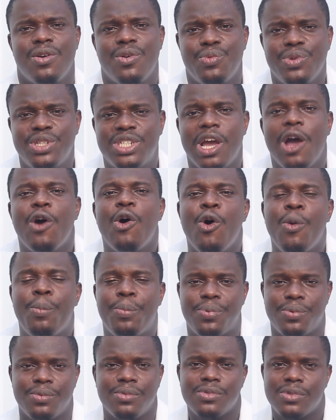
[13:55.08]
which I
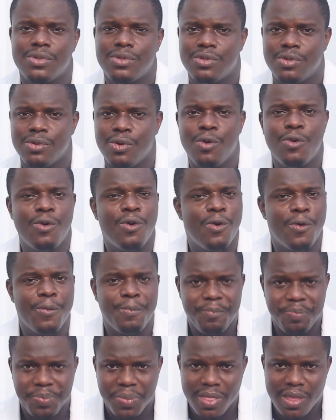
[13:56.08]
hope to
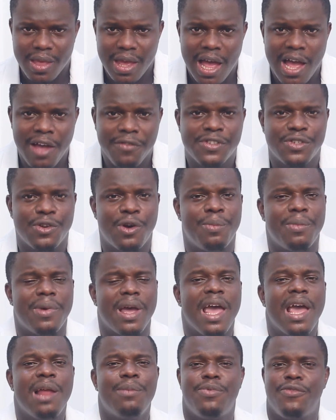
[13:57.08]
have some
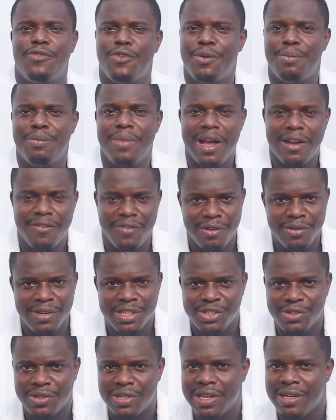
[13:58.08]
help from Merck
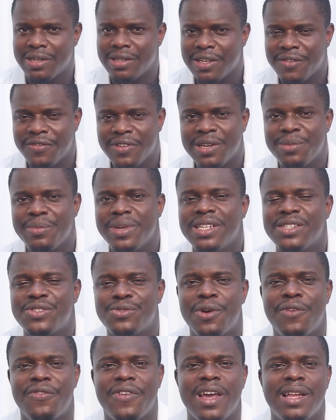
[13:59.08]
Foundation and even the
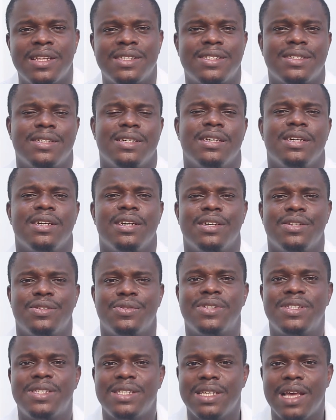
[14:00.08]
Ministry of Health
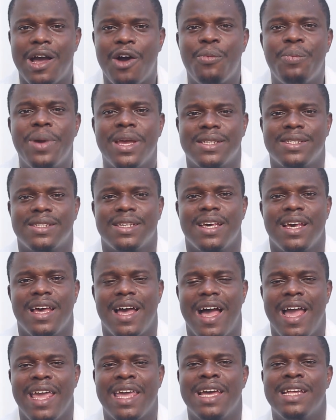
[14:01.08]
to see how best
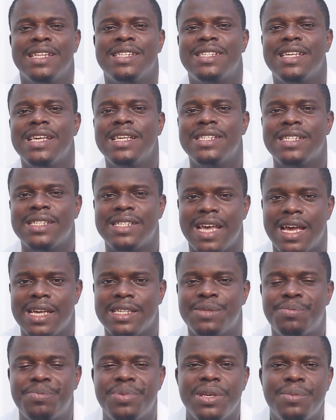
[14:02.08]
I can
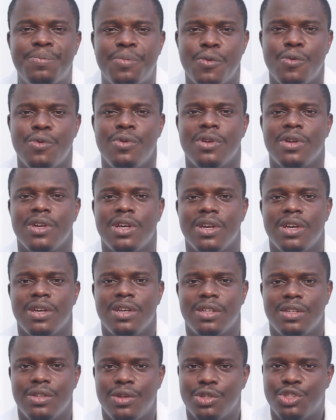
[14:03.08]
sensitize people,
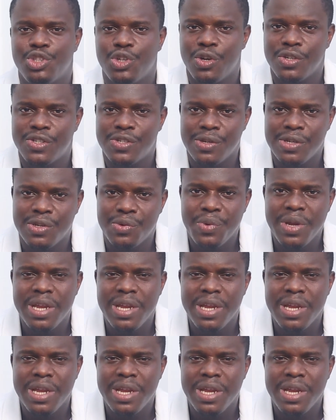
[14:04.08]
not just on the